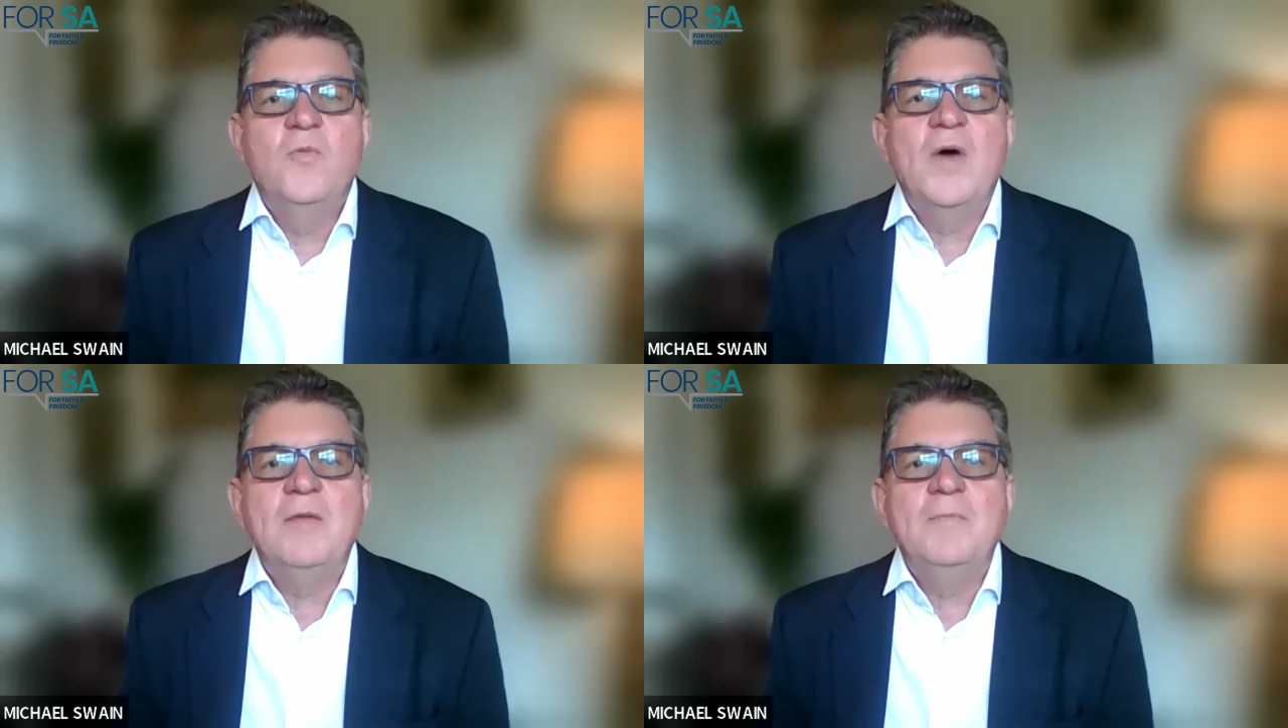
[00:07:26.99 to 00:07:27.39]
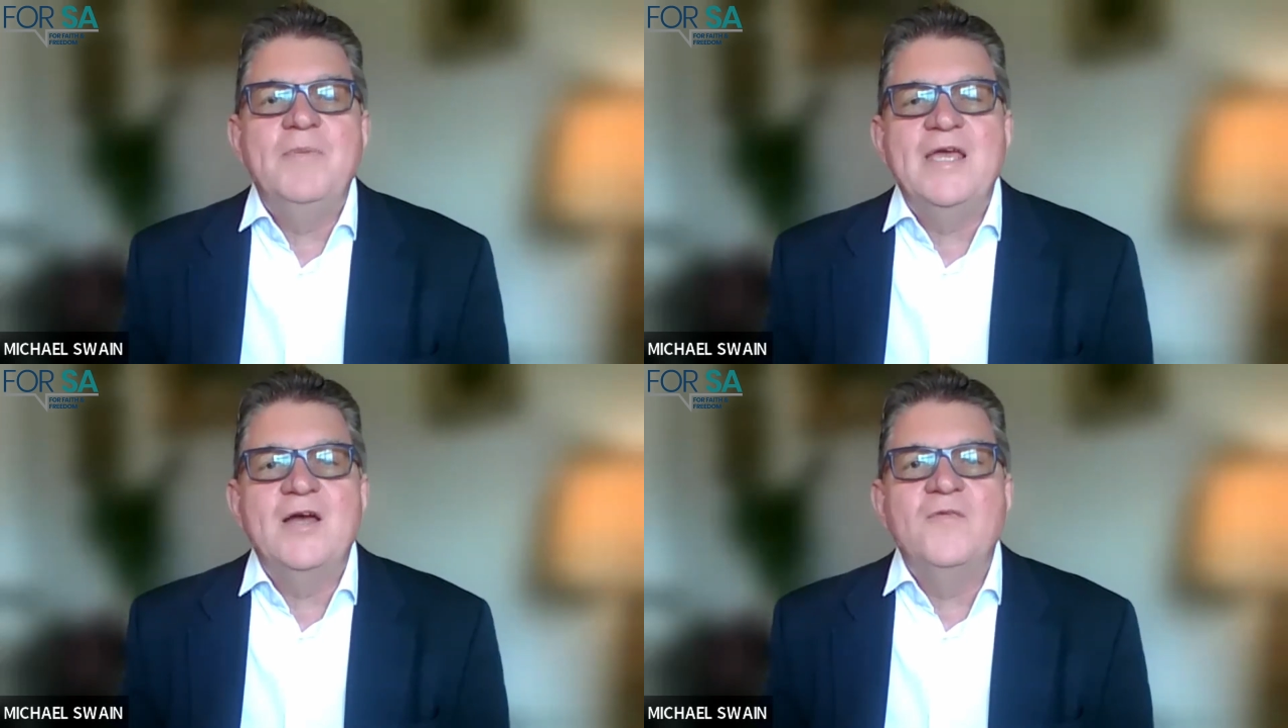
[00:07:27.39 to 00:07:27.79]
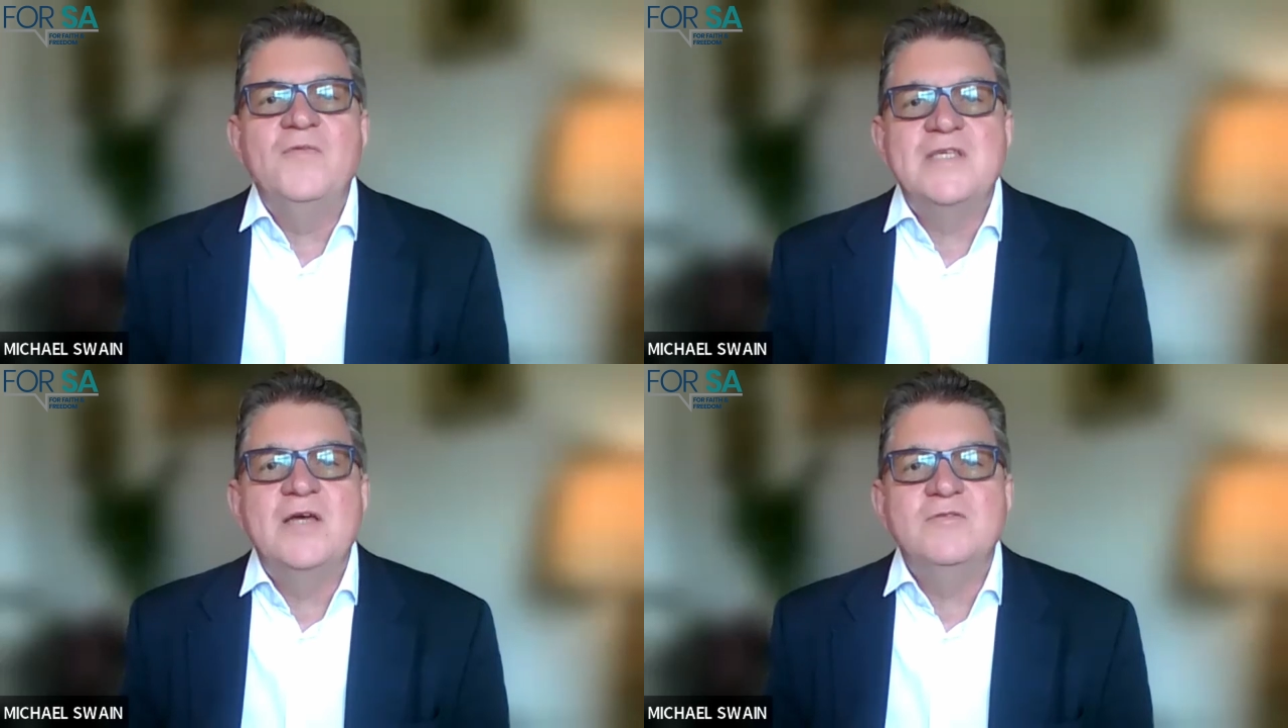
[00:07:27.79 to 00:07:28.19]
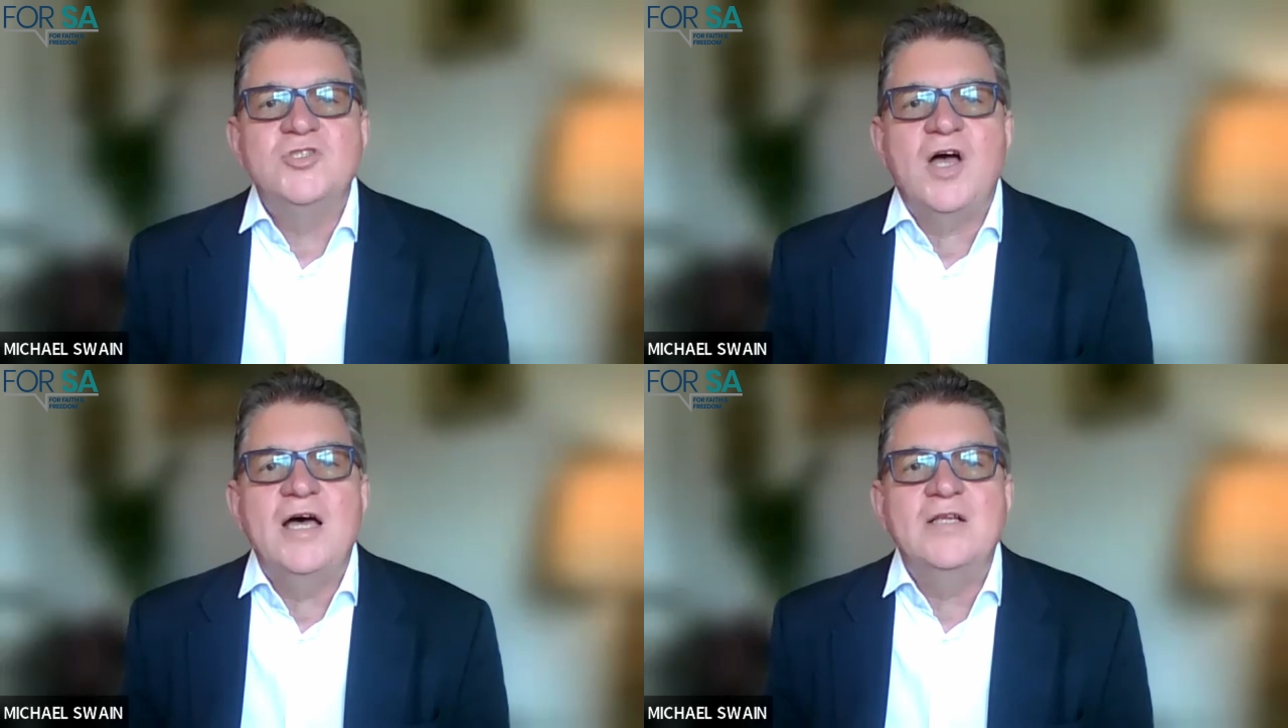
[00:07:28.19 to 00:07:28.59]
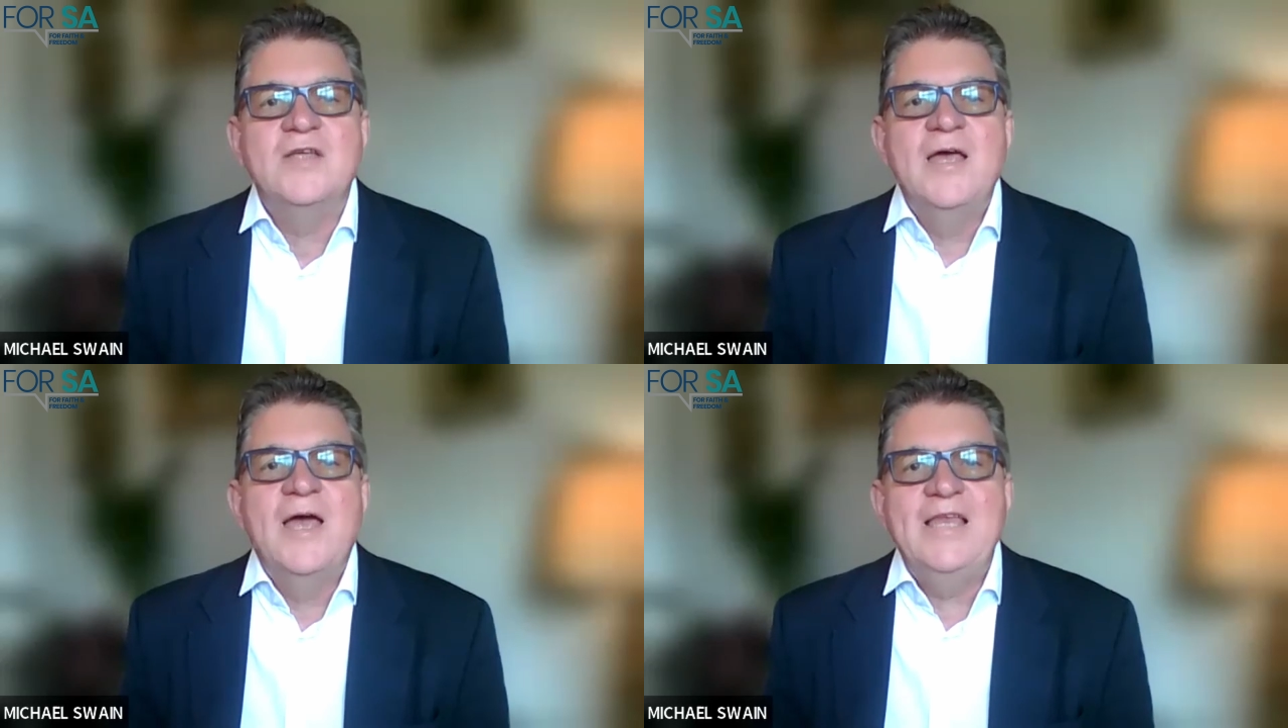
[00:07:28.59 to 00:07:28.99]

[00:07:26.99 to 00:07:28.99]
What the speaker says: well-being of his own child.